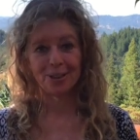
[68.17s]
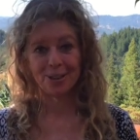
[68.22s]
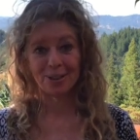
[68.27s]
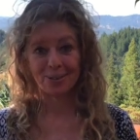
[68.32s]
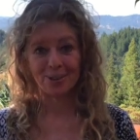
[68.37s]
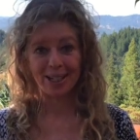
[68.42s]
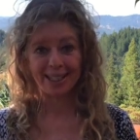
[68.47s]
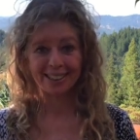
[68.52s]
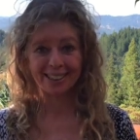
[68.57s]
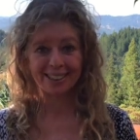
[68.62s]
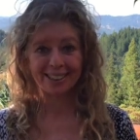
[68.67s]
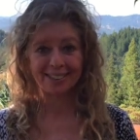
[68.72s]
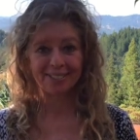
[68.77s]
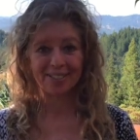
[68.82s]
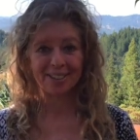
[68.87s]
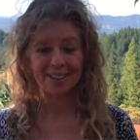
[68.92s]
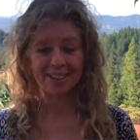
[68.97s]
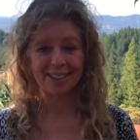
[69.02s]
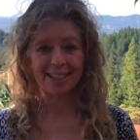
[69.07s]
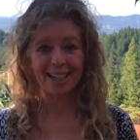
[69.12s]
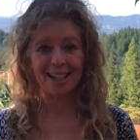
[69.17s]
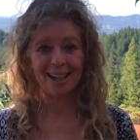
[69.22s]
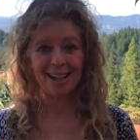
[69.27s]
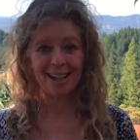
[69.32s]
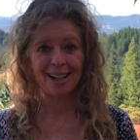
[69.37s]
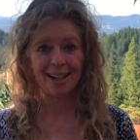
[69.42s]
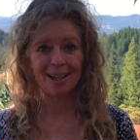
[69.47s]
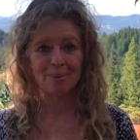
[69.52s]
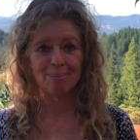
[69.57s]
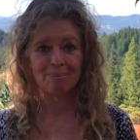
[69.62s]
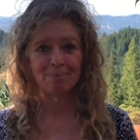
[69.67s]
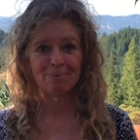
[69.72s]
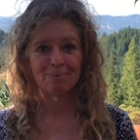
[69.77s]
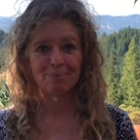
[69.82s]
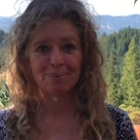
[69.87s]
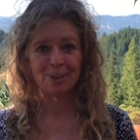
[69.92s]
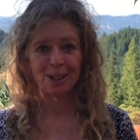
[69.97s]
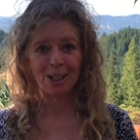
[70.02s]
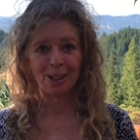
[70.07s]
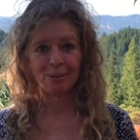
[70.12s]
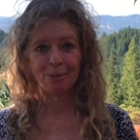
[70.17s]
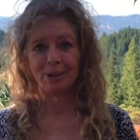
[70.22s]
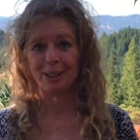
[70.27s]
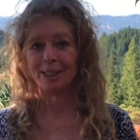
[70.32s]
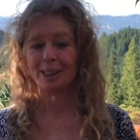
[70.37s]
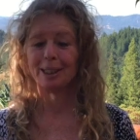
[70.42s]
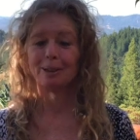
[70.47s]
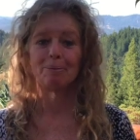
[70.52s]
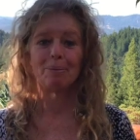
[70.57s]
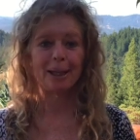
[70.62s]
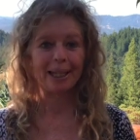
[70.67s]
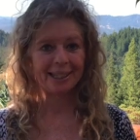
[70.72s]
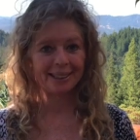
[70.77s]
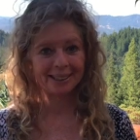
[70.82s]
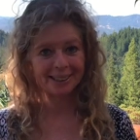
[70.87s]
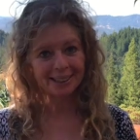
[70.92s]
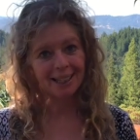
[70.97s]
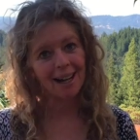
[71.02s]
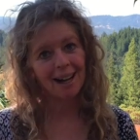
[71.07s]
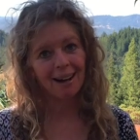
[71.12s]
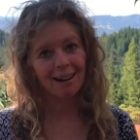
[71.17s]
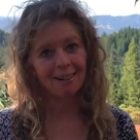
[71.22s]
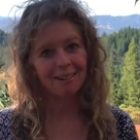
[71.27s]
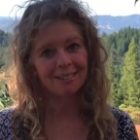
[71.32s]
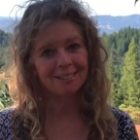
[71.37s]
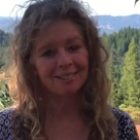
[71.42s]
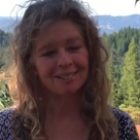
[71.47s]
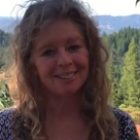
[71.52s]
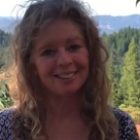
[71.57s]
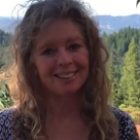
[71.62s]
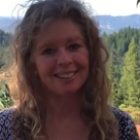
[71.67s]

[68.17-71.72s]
The rest of the time, we space out